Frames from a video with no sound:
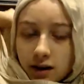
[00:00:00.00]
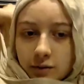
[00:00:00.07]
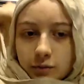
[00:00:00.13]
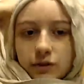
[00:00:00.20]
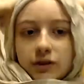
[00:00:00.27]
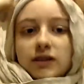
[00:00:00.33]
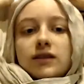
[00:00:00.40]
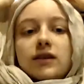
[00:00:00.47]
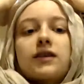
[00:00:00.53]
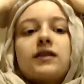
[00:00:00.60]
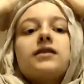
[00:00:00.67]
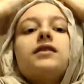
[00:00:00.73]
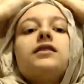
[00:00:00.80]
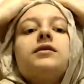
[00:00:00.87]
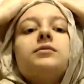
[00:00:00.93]
And bring the
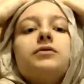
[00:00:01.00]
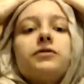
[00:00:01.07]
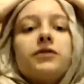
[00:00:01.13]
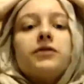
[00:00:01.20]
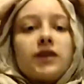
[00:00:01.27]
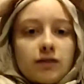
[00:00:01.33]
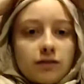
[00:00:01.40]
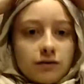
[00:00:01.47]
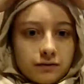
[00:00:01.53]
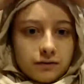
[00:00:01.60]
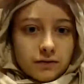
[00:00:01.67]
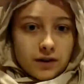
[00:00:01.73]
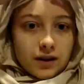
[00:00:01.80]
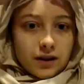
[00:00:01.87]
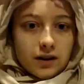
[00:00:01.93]
second layer.
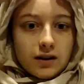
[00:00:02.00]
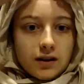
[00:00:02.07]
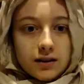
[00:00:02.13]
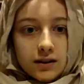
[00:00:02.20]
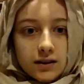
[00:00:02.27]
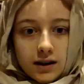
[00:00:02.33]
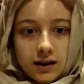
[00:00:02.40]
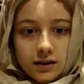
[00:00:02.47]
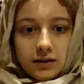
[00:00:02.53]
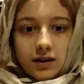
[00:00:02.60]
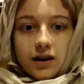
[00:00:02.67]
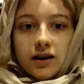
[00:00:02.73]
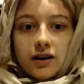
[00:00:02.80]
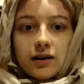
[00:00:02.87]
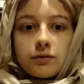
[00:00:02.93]
Now,
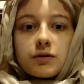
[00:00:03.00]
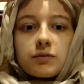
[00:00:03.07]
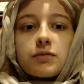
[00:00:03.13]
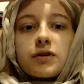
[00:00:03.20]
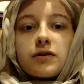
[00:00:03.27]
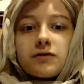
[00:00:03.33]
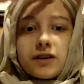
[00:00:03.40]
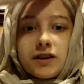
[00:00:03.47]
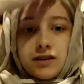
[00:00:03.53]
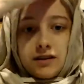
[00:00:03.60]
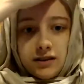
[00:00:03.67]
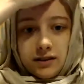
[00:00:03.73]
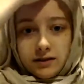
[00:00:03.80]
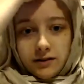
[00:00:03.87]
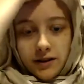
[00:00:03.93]
I wear my veil
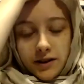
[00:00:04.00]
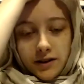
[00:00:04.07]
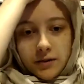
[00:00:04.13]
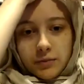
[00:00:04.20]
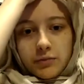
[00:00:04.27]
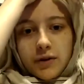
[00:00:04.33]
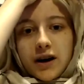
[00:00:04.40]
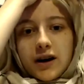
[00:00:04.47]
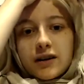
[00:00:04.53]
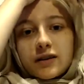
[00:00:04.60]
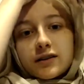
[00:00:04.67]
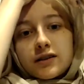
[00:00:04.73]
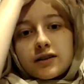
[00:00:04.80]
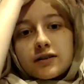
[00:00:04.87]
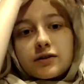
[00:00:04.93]
a little farther
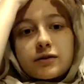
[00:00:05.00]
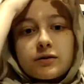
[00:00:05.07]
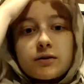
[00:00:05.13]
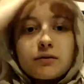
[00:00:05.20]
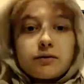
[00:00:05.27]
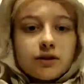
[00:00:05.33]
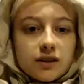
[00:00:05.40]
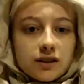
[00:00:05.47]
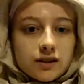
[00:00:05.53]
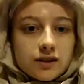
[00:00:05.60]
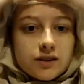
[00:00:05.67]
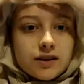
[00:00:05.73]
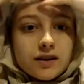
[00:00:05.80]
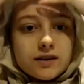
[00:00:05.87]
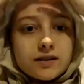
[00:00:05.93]
back than usual with this
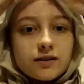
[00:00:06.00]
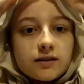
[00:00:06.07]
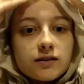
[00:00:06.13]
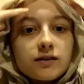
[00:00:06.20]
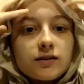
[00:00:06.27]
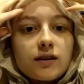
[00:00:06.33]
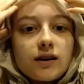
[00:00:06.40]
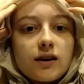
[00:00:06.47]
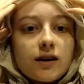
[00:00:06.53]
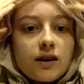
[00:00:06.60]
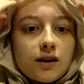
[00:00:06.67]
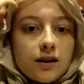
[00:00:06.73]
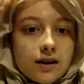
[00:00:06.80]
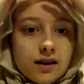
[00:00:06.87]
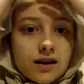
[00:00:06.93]
style,
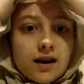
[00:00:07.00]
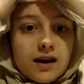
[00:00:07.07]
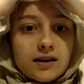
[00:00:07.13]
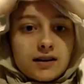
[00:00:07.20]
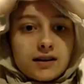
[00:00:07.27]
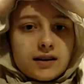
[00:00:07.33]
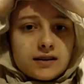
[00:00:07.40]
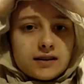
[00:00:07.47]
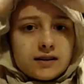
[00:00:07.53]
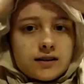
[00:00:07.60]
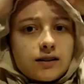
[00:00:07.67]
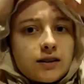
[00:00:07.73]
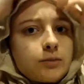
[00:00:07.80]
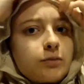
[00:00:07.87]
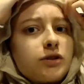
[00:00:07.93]
and it
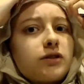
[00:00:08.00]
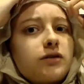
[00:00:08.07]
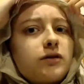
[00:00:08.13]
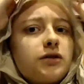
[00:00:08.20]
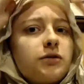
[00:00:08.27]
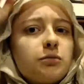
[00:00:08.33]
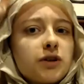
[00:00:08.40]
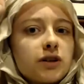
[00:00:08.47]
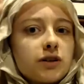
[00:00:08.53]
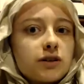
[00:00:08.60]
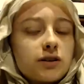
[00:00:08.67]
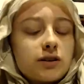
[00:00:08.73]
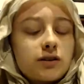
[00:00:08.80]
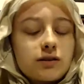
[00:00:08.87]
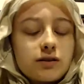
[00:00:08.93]
hasn't slipped too
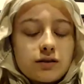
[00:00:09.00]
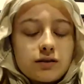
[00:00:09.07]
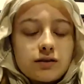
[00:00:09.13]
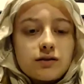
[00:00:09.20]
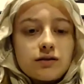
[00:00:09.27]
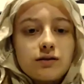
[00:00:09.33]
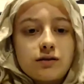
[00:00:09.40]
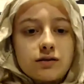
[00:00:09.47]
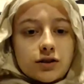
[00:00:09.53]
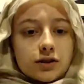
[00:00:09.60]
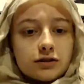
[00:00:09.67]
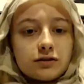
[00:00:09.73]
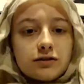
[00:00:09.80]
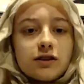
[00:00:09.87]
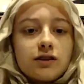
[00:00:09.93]
much
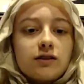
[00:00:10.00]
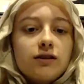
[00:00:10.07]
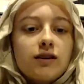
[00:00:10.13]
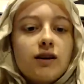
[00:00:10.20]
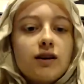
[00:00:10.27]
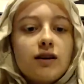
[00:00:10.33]
so far,